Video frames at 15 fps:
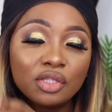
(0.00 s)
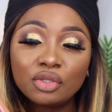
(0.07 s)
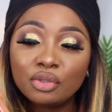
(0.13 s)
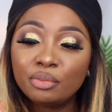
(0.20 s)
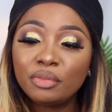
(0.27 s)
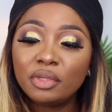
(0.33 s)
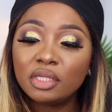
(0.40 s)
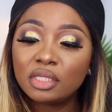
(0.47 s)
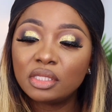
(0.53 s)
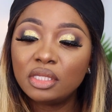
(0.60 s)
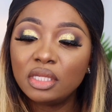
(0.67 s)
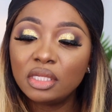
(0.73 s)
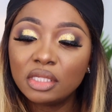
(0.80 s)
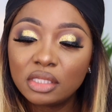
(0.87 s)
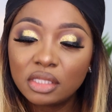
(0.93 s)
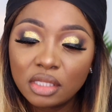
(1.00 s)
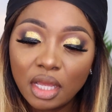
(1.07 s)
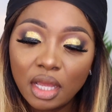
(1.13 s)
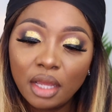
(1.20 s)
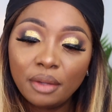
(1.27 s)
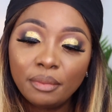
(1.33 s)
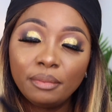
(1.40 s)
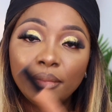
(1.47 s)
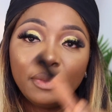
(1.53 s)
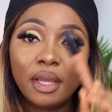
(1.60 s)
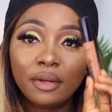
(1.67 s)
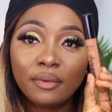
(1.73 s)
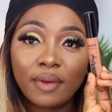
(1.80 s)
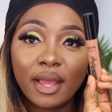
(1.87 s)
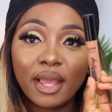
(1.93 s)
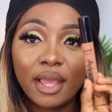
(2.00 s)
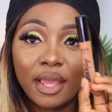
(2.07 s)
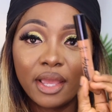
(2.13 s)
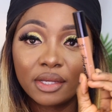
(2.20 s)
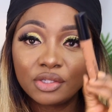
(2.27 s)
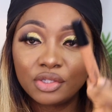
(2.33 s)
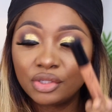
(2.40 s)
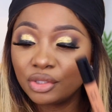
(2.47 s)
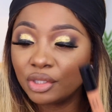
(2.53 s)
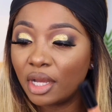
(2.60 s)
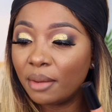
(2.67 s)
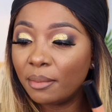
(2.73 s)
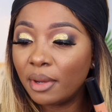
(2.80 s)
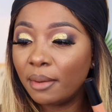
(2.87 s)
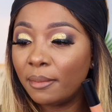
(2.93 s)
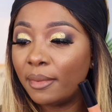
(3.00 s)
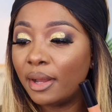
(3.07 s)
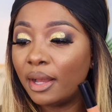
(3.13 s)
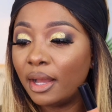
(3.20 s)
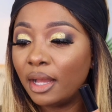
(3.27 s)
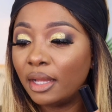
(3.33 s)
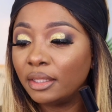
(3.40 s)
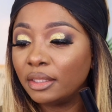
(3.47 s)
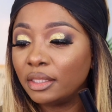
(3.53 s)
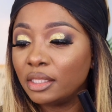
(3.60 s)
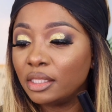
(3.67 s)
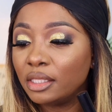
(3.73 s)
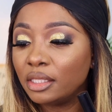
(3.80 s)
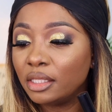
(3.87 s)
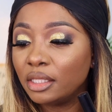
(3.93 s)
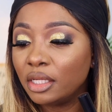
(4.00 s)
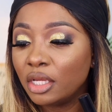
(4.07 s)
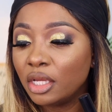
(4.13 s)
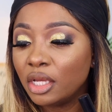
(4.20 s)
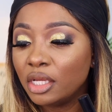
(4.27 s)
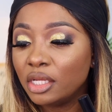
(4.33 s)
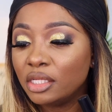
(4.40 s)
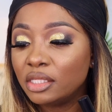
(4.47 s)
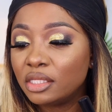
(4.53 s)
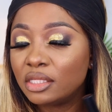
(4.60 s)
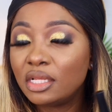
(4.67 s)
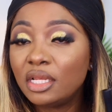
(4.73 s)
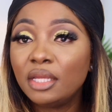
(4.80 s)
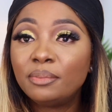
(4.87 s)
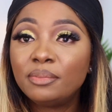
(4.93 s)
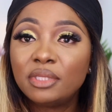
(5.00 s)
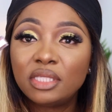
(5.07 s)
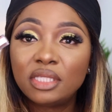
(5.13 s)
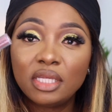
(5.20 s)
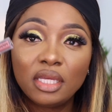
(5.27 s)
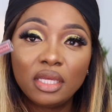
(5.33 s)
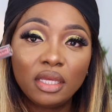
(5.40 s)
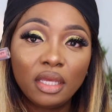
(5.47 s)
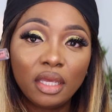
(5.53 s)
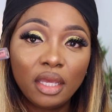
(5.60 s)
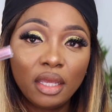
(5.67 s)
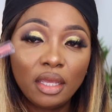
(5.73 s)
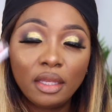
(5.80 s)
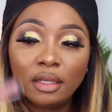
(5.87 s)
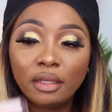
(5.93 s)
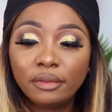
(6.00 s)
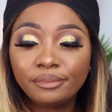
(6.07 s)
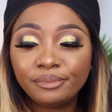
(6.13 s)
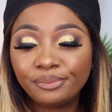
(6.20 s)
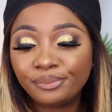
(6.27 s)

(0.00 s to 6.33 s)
going to mix this NYX Sugar Mama and the Sleep Tea in